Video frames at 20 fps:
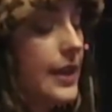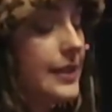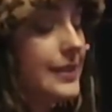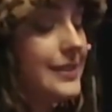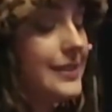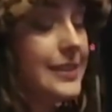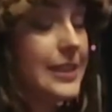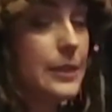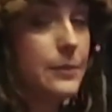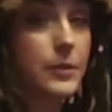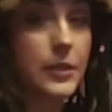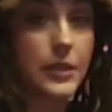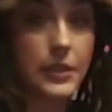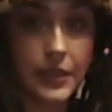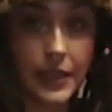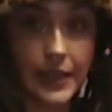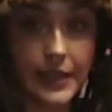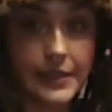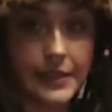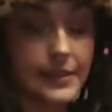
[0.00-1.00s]
a
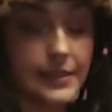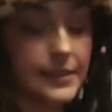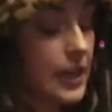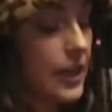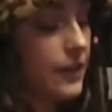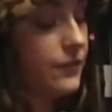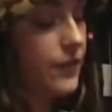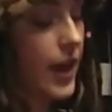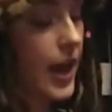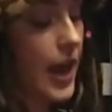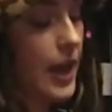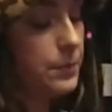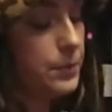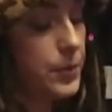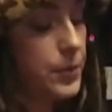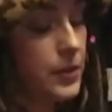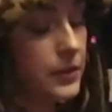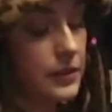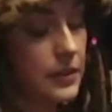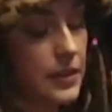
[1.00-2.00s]
deep cleanse, if
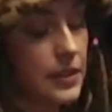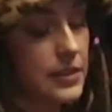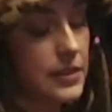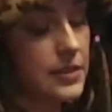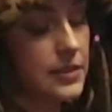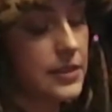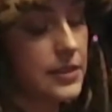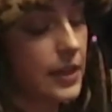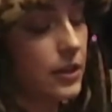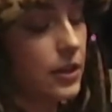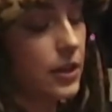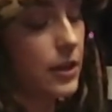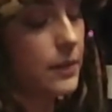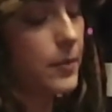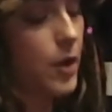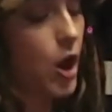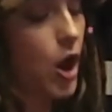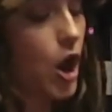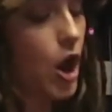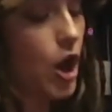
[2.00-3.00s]
I put this
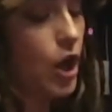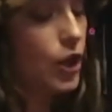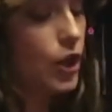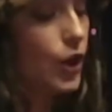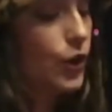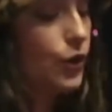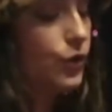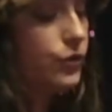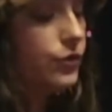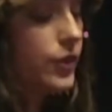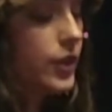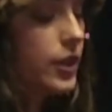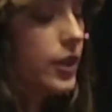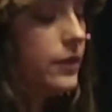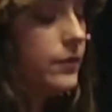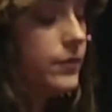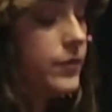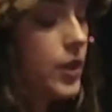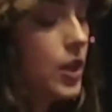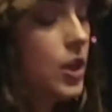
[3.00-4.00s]
serum all
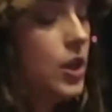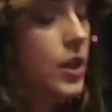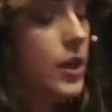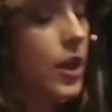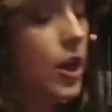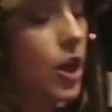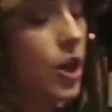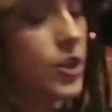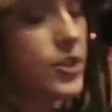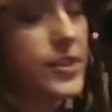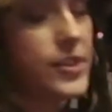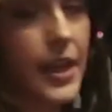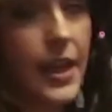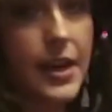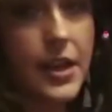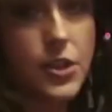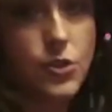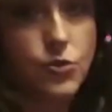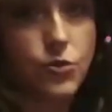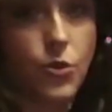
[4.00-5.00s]
over, her
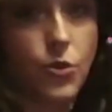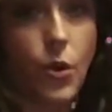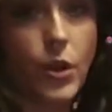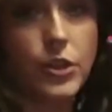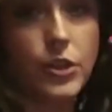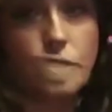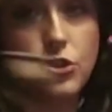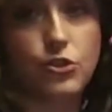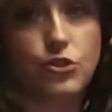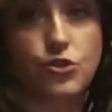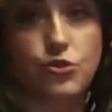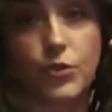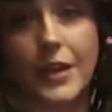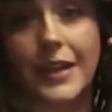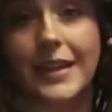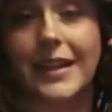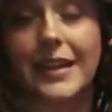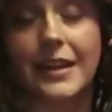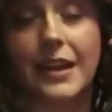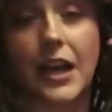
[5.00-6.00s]
skin is going to
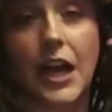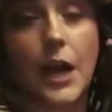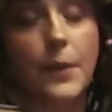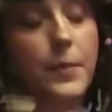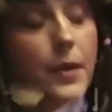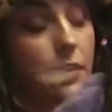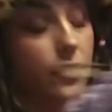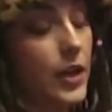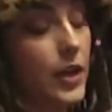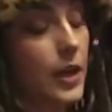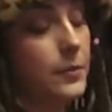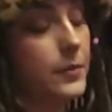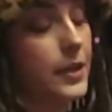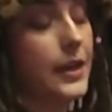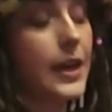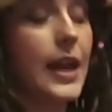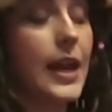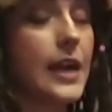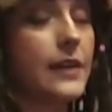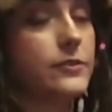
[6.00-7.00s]
drink it up and then I'm
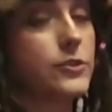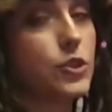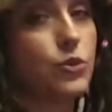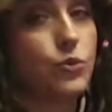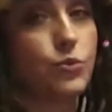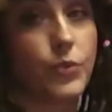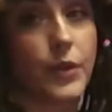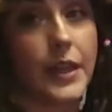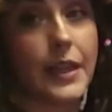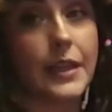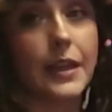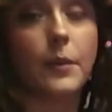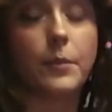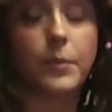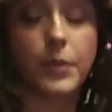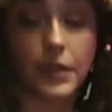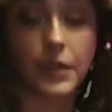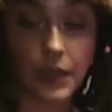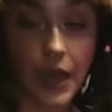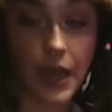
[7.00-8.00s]
gonna have to
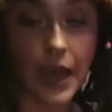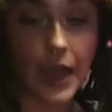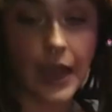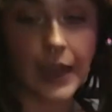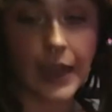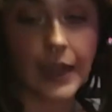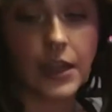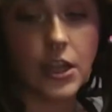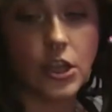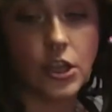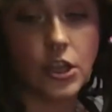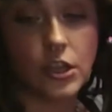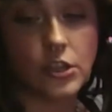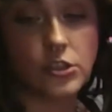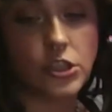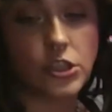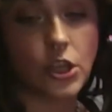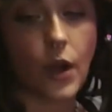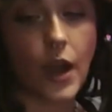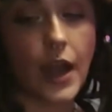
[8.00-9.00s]
reapply.
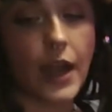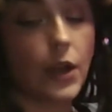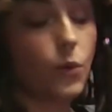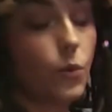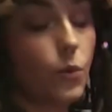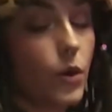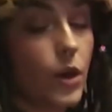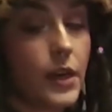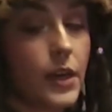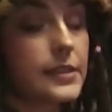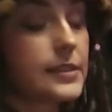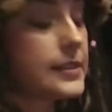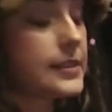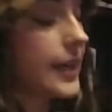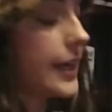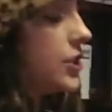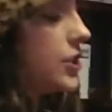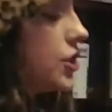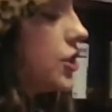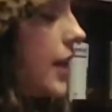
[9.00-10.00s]
So I work
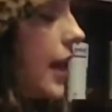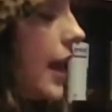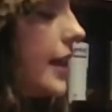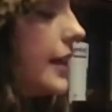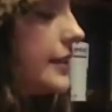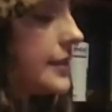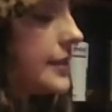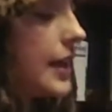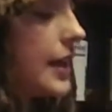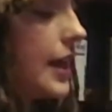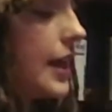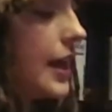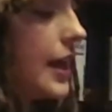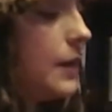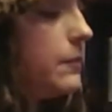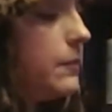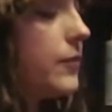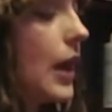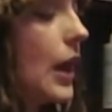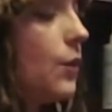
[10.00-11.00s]
section at a
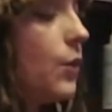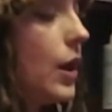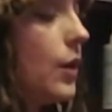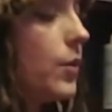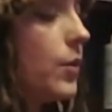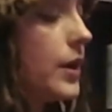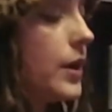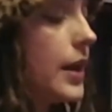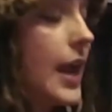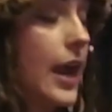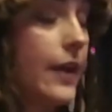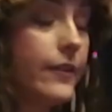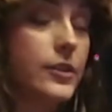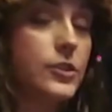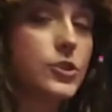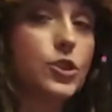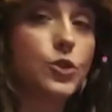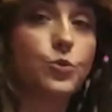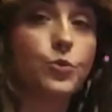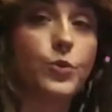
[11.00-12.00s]
time. That way we're not
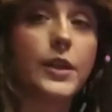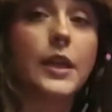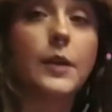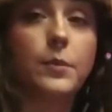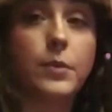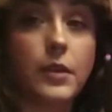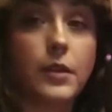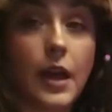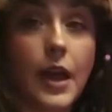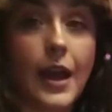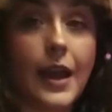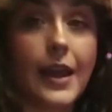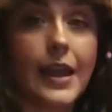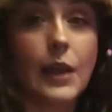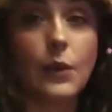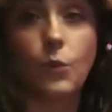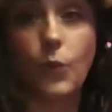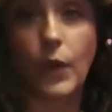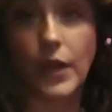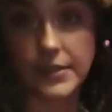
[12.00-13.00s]
having to
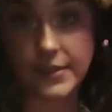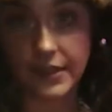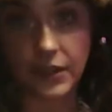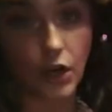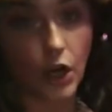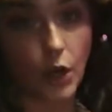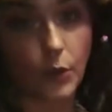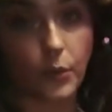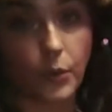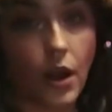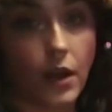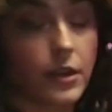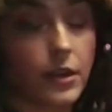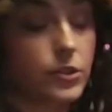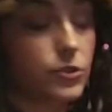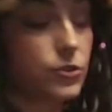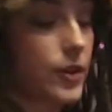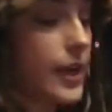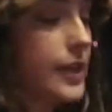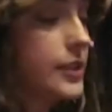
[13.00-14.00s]
reapply and wasting our
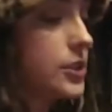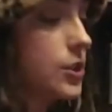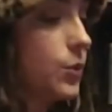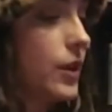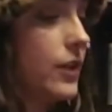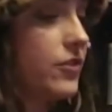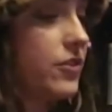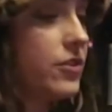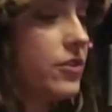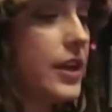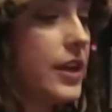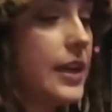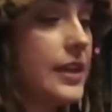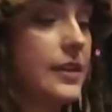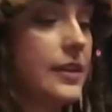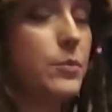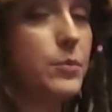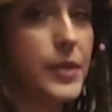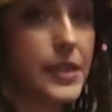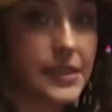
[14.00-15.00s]
product, right? So we have to think
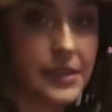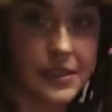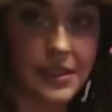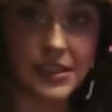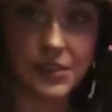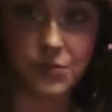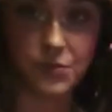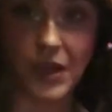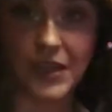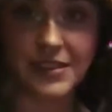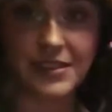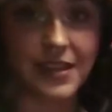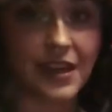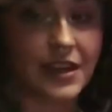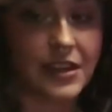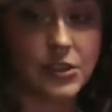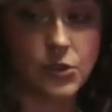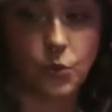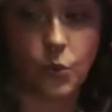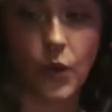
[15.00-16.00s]
in the business
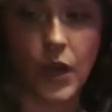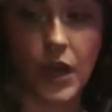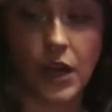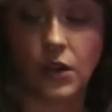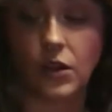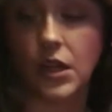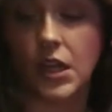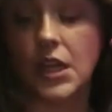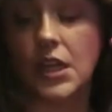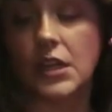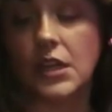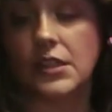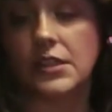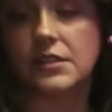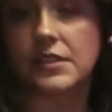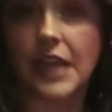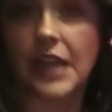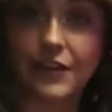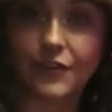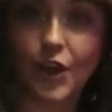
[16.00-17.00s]
mindset as well.
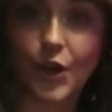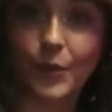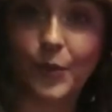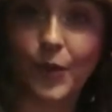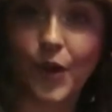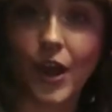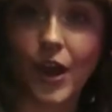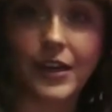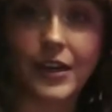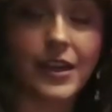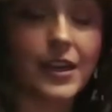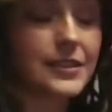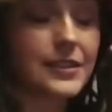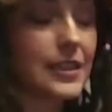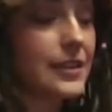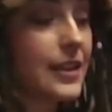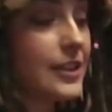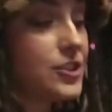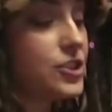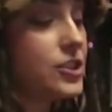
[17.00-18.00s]
Save our
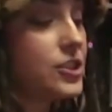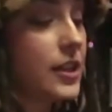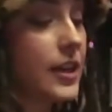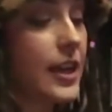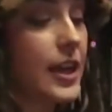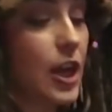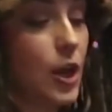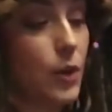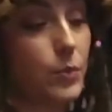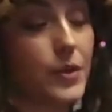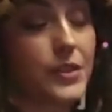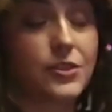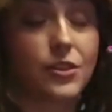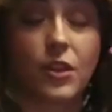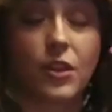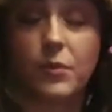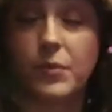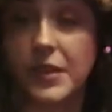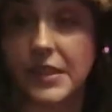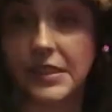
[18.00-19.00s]
product, and that's just gonna help us
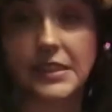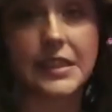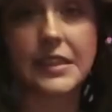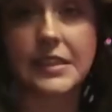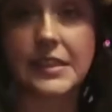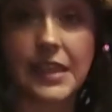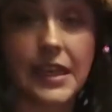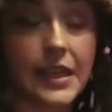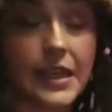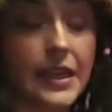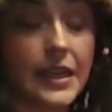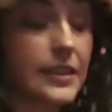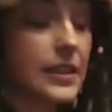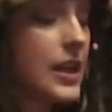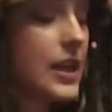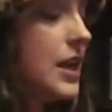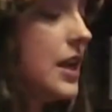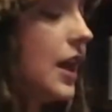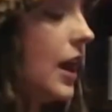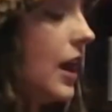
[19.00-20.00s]
on the business end.
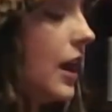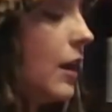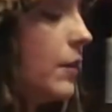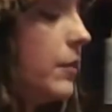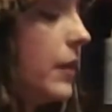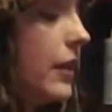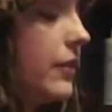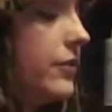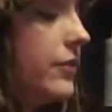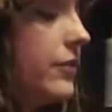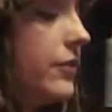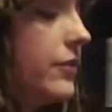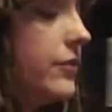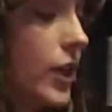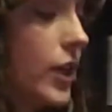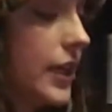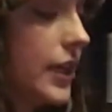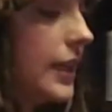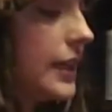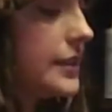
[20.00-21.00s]
And
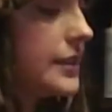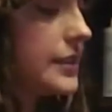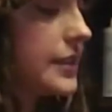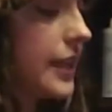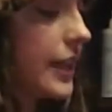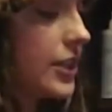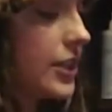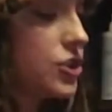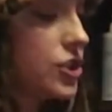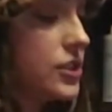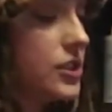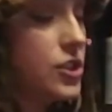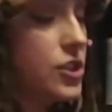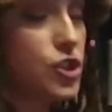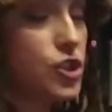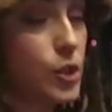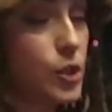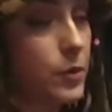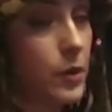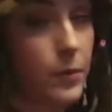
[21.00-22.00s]
working in sections
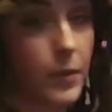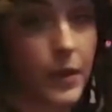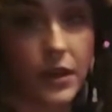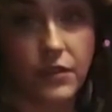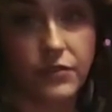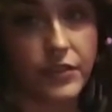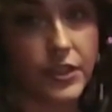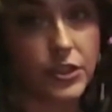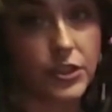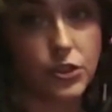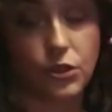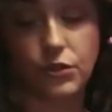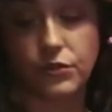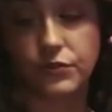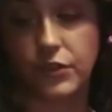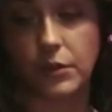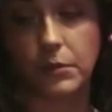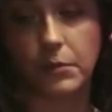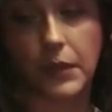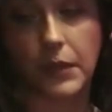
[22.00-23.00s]
is super
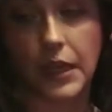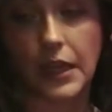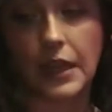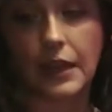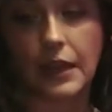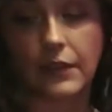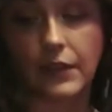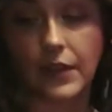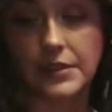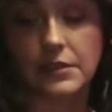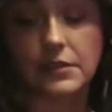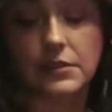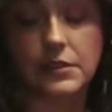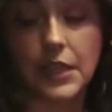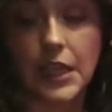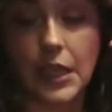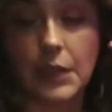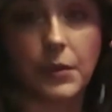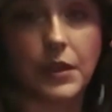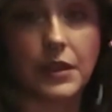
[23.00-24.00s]
beneficial for me, and that's
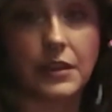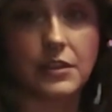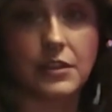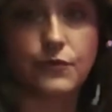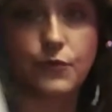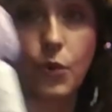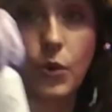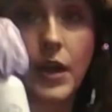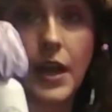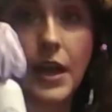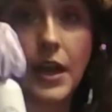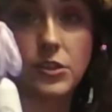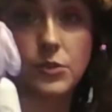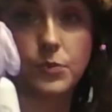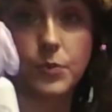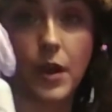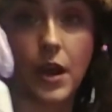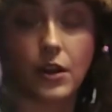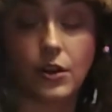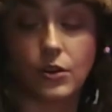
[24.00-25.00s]
just keeping this
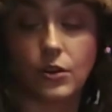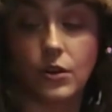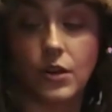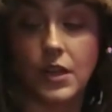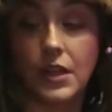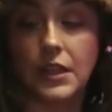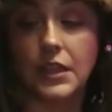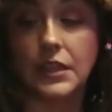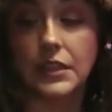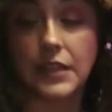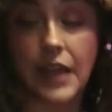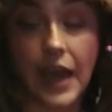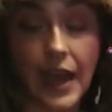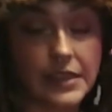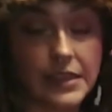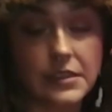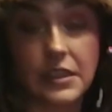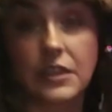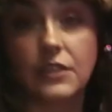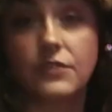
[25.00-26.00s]
4-ounce bottle
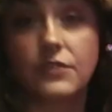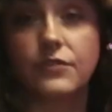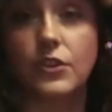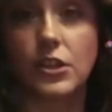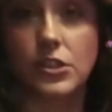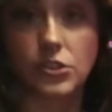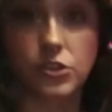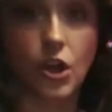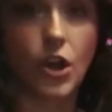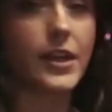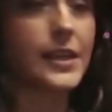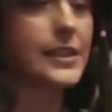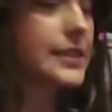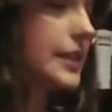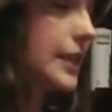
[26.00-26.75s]
lasting for as long